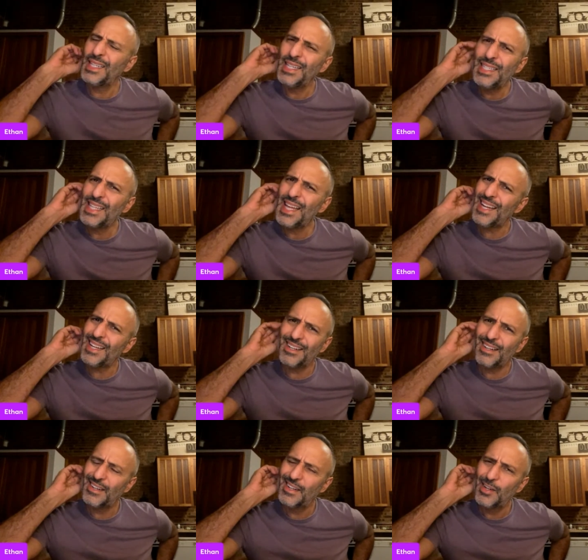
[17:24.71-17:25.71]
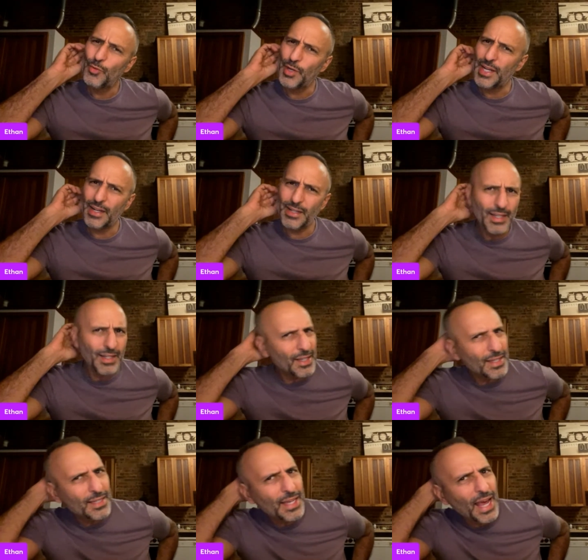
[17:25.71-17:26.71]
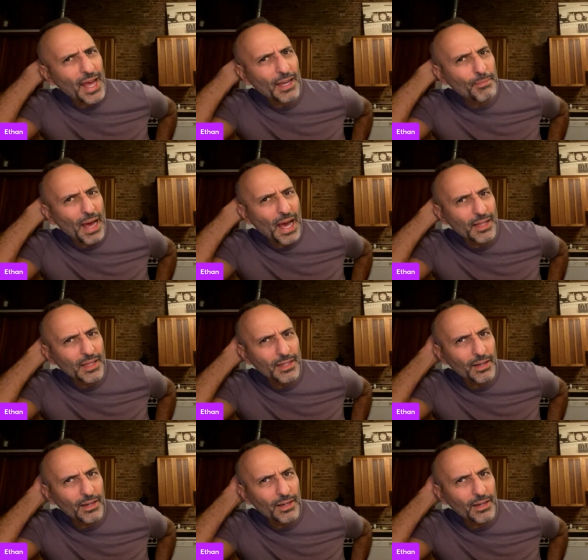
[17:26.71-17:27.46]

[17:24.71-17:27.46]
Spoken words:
Is that redundant? A sad ballad?